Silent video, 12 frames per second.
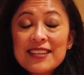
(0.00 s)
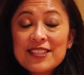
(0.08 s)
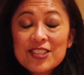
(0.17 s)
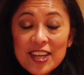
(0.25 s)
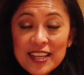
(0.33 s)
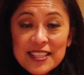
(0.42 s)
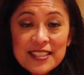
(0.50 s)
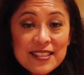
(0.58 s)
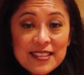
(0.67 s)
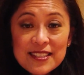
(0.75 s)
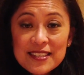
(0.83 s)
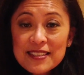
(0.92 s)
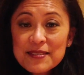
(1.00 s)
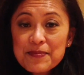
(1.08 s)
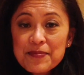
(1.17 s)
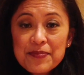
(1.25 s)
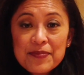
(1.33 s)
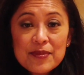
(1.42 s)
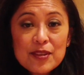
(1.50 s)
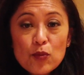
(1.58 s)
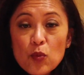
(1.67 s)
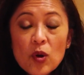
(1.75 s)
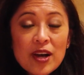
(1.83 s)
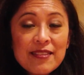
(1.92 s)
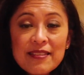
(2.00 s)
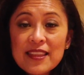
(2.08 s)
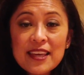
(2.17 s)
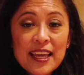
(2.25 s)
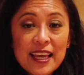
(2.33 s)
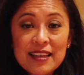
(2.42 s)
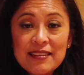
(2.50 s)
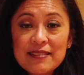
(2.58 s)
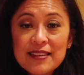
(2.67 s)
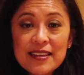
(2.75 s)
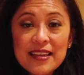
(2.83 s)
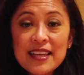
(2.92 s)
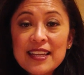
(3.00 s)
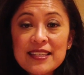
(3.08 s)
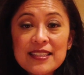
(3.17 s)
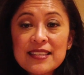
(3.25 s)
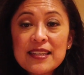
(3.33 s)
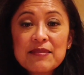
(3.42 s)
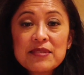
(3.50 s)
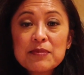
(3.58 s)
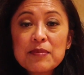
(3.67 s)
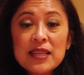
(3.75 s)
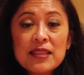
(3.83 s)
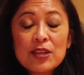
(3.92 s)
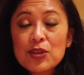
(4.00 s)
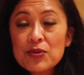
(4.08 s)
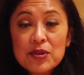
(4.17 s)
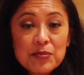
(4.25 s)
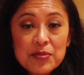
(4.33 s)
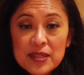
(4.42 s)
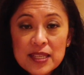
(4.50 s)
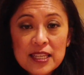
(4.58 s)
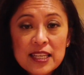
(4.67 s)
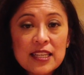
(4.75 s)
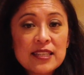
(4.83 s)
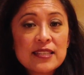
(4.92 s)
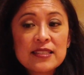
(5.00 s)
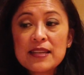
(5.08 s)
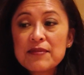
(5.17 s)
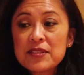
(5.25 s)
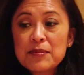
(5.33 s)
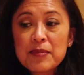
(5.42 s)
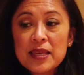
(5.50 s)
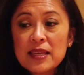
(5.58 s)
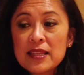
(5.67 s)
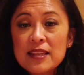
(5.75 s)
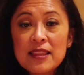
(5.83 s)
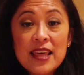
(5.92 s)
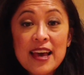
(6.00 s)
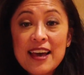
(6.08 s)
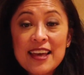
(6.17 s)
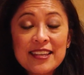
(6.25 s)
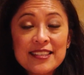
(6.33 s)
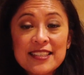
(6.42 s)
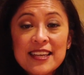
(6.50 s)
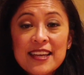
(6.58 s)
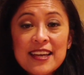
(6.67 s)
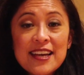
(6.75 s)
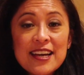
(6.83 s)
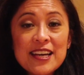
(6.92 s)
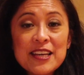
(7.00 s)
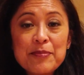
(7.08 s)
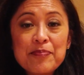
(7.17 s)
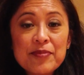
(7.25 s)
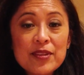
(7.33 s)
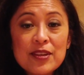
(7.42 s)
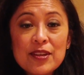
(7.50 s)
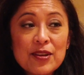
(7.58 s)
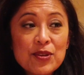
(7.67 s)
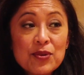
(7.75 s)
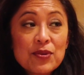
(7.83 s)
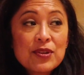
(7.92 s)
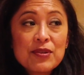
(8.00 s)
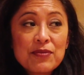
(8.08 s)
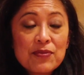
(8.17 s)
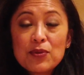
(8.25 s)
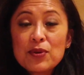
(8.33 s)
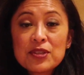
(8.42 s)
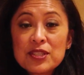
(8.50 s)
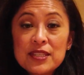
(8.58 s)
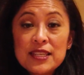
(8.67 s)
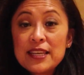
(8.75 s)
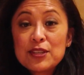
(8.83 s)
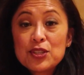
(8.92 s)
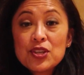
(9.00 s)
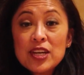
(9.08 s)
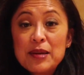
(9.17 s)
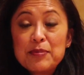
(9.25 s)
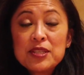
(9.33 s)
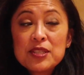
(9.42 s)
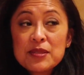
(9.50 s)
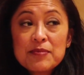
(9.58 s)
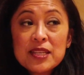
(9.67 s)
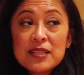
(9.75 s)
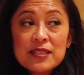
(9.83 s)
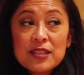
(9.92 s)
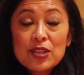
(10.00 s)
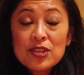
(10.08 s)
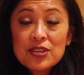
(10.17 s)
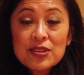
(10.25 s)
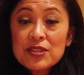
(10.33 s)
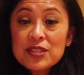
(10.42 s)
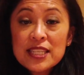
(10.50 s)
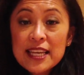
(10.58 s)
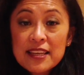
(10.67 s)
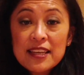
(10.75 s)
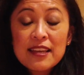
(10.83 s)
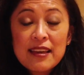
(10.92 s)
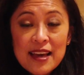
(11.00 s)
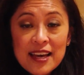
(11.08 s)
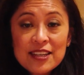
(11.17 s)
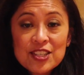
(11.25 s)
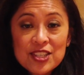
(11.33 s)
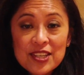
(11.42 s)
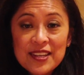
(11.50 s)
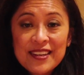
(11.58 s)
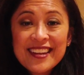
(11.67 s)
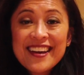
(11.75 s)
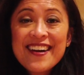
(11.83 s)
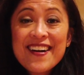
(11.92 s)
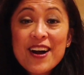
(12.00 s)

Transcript: Just one thing. And it doesn't have to mean that you complete it. It doesn't have to mean that, you can afford to take a trip. It just means that you're taking action